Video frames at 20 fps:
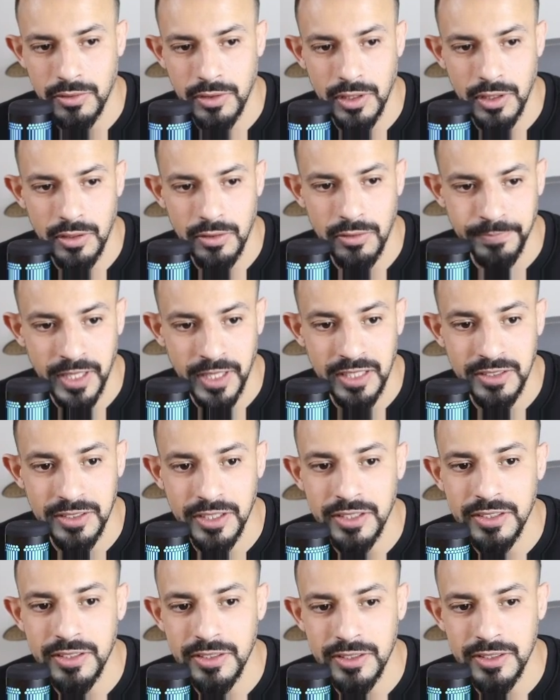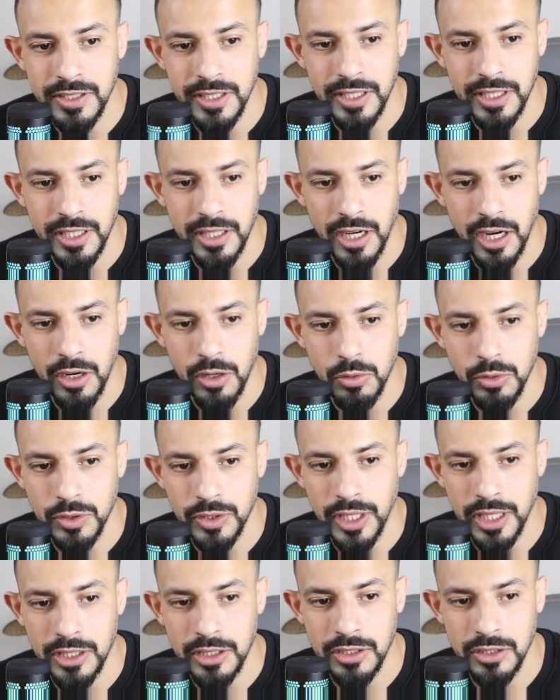of consistency here, I always
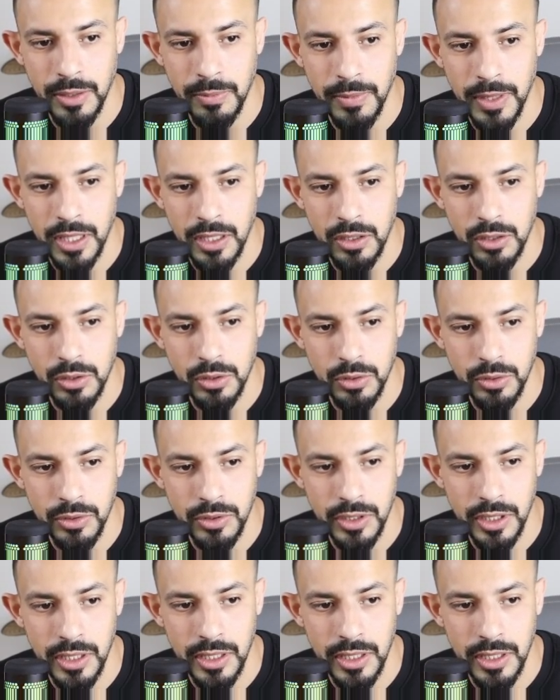like to include